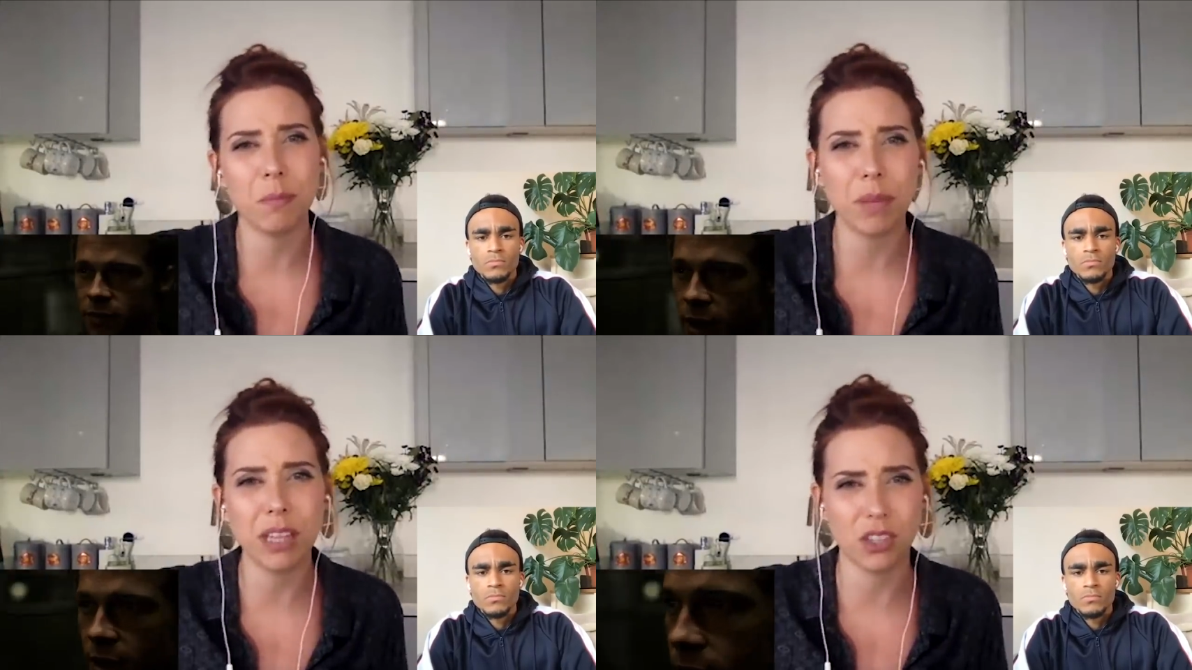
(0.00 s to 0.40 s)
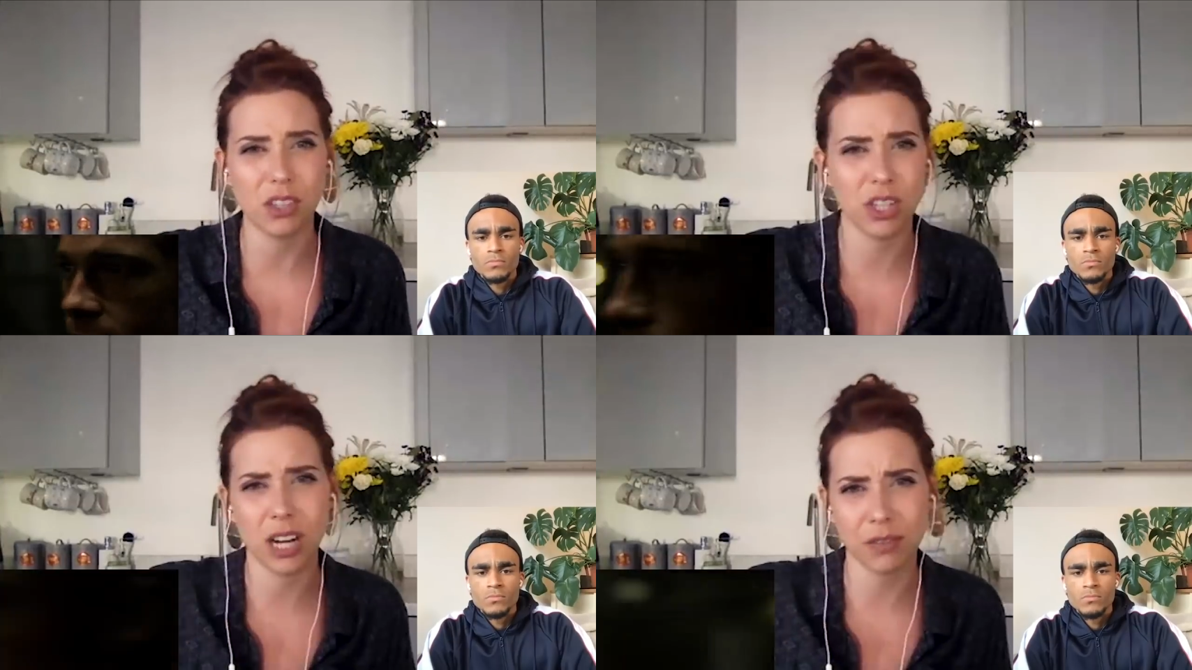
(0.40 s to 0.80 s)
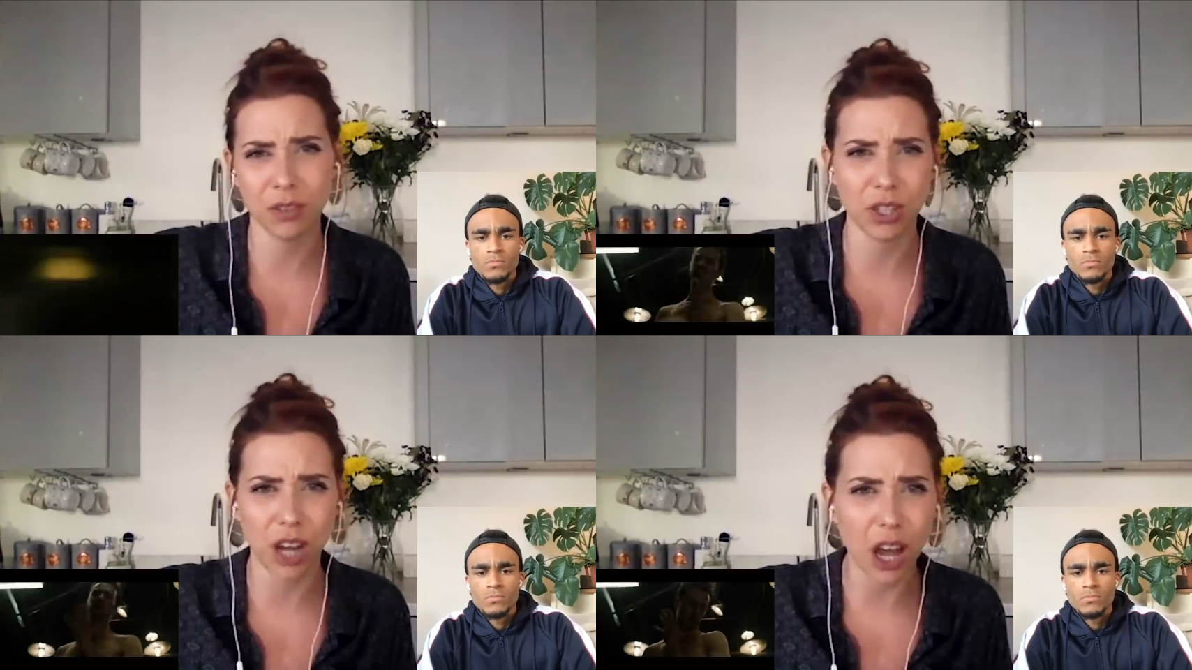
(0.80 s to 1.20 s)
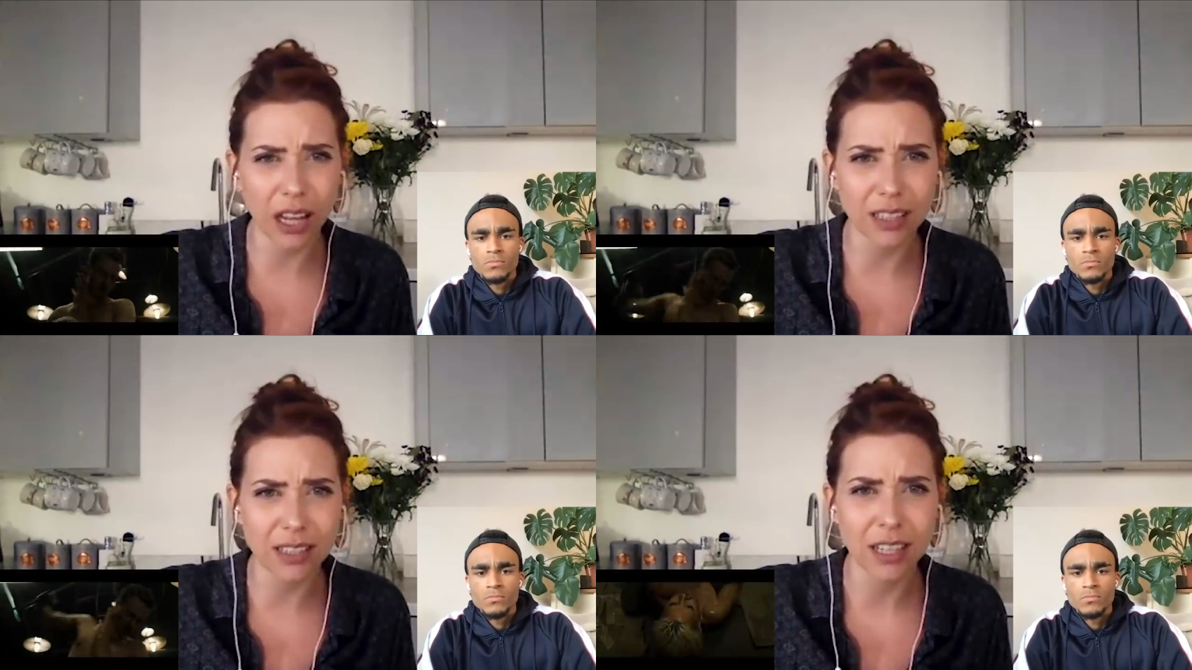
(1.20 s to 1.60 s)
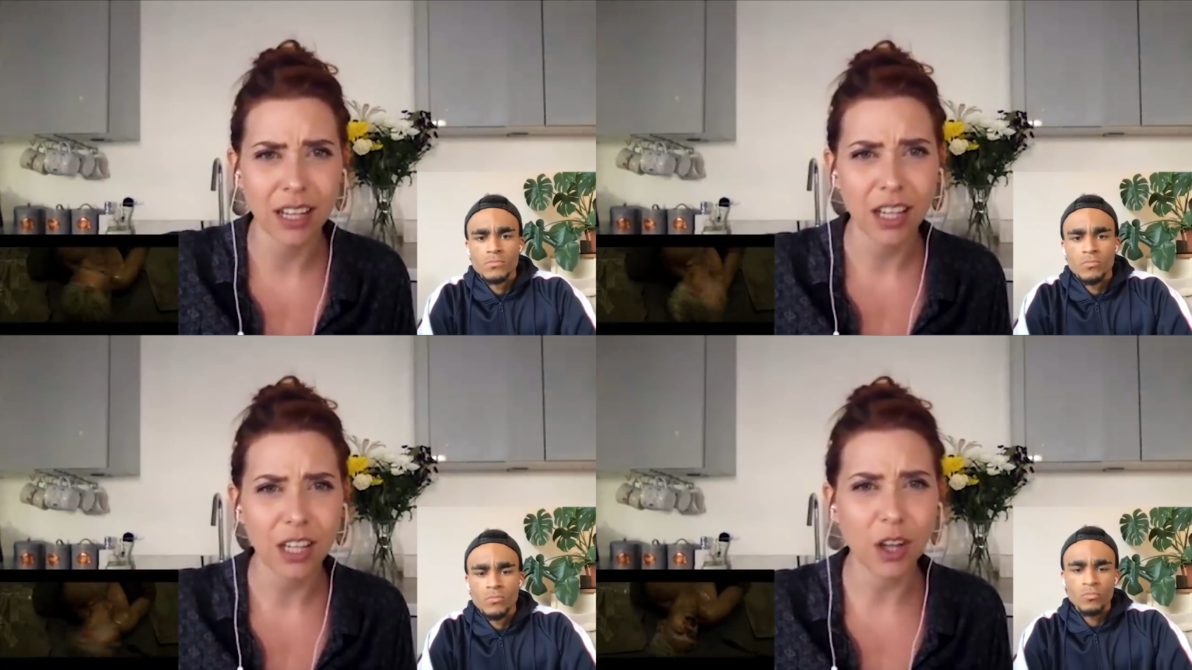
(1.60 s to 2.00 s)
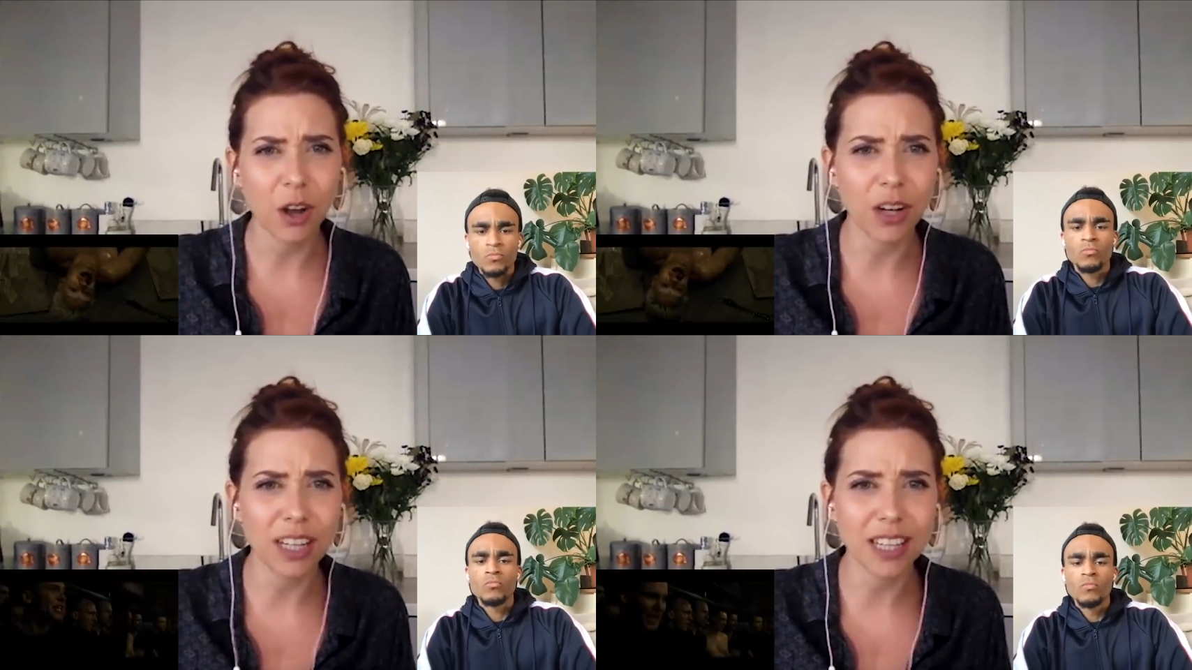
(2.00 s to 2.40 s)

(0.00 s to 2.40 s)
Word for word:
Speaker 1: beat the shit out of other guys you know and mm.